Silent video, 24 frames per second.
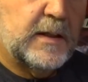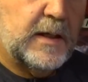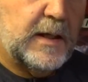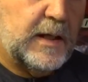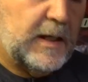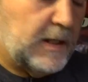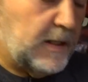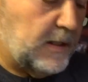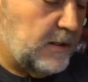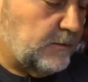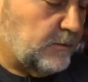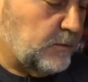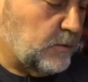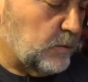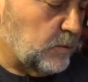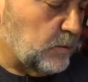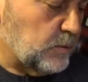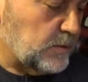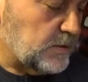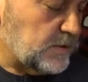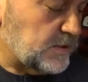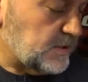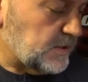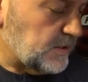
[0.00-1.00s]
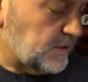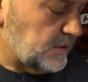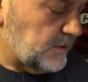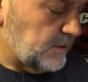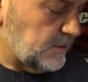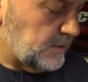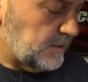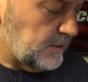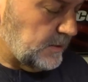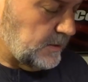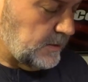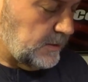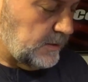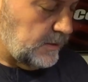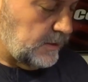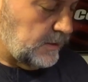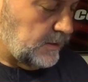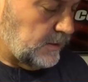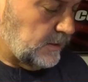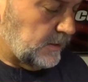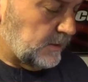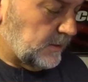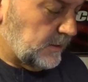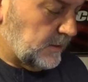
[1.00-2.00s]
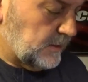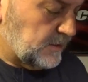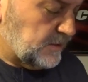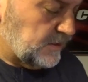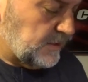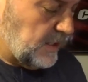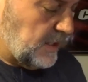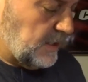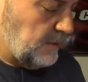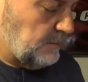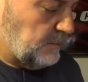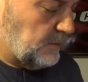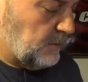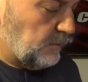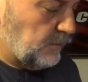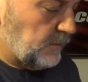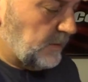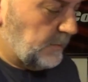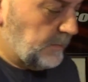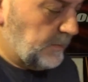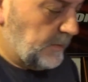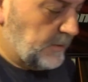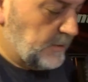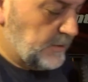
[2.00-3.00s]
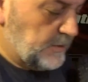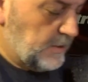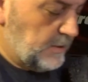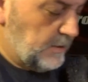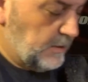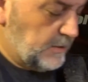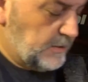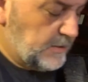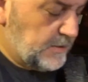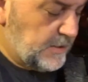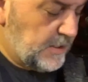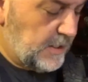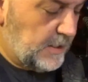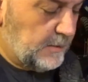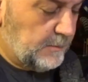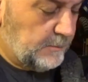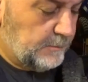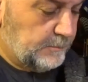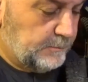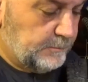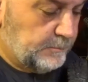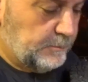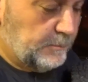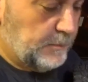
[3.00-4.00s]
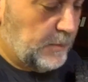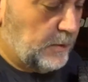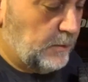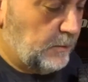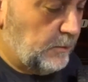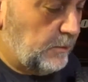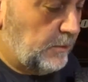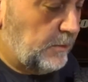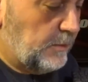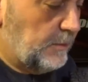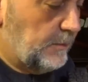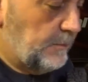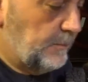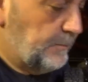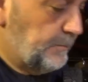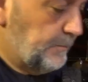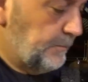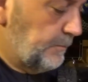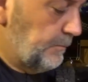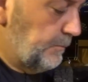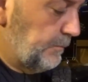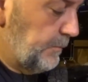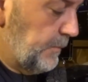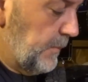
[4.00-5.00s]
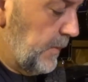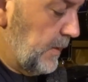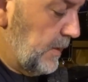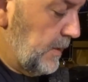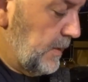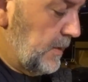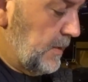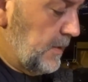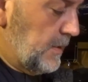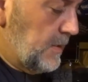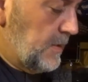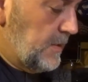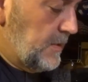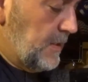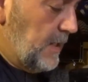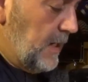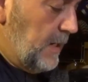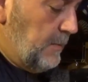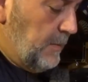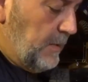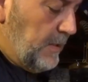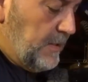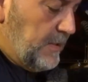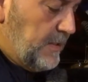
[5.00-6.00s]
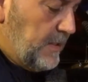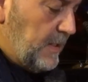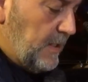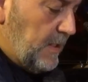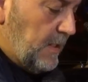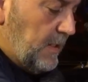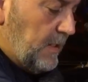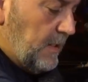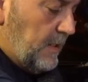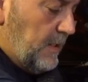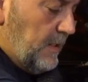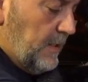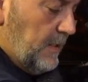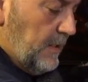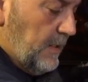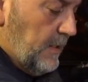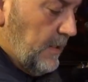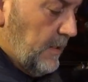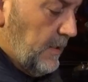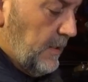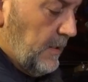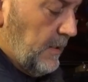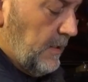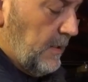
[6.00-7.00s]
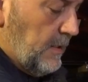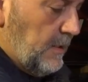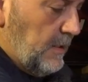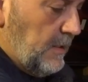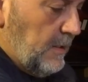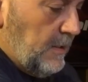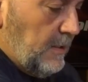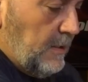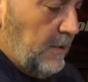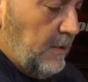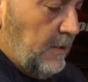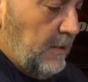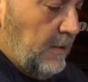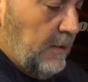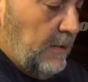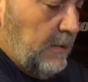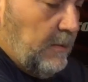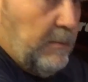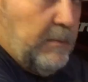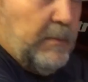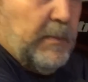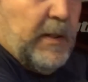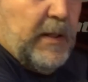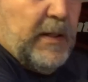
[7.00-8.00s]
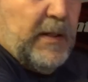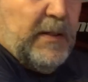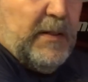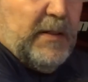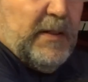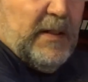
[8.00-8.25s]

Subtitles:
And of course, I'll stand them both up here so you can see them both side by side. But